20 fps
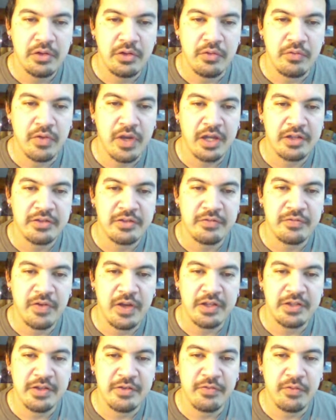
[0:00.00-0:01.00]
You've got to
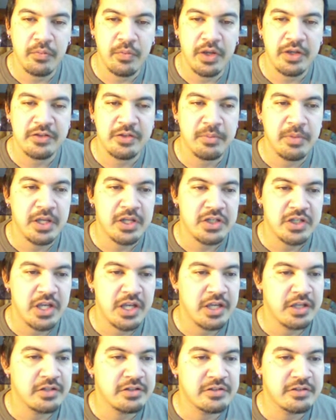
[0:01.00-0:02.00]
find different ways to make
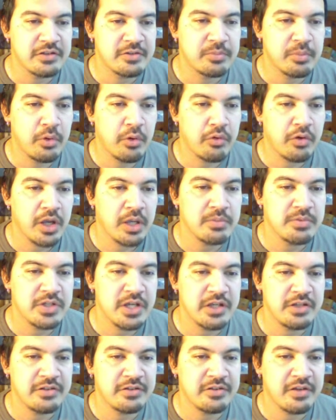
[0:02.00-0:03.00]
change. This program
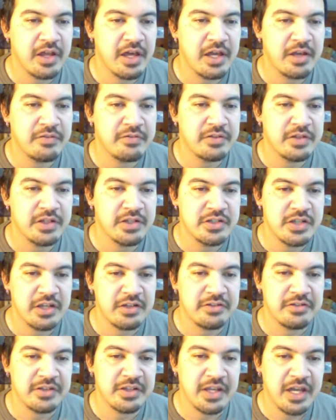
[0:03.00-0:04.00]
changes lives. It
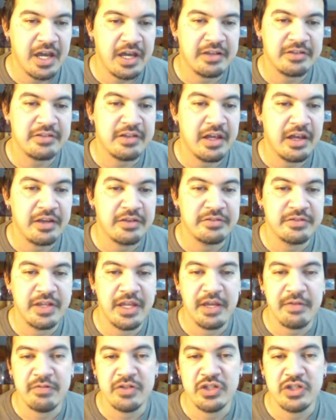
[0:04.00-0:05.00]
changes the guys' lives.
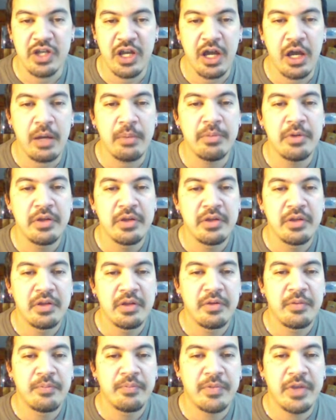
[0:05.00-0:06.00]
They have a job,
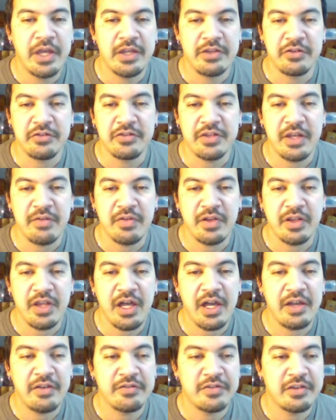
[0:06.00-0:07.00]
and they're saving
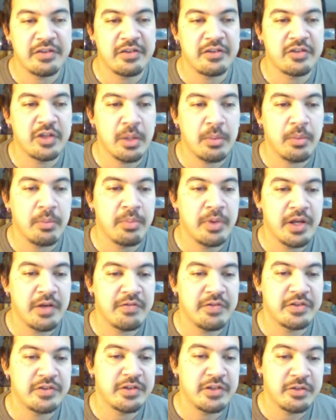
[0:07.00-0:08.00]
lives. It's a double
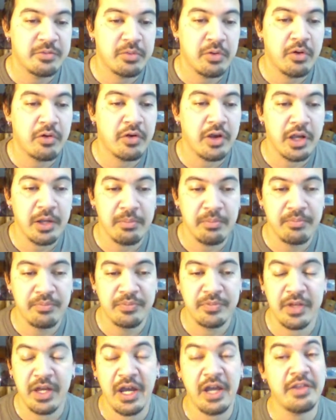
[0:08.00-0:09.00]
benefit to this program."
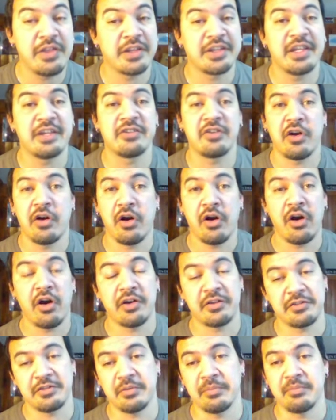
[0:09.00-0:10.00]
I think that's
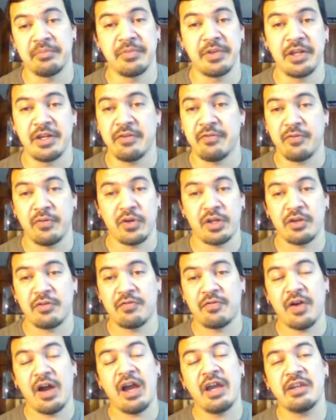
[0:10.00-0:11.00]
awesome. And if we could
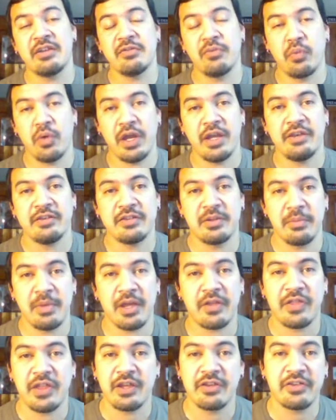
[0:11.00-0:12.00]
find ways to
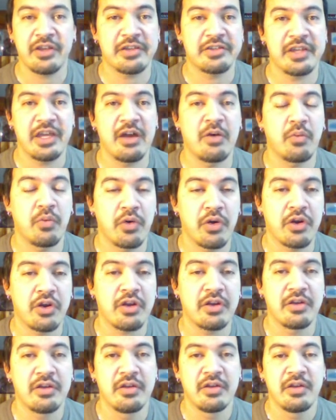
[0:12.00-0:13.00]
make things like that
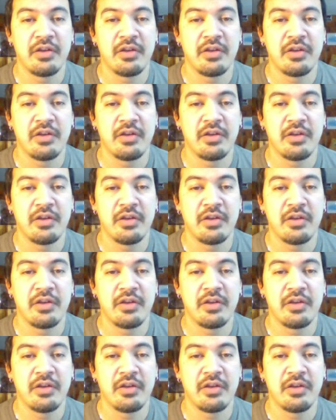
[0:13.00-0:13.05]
work,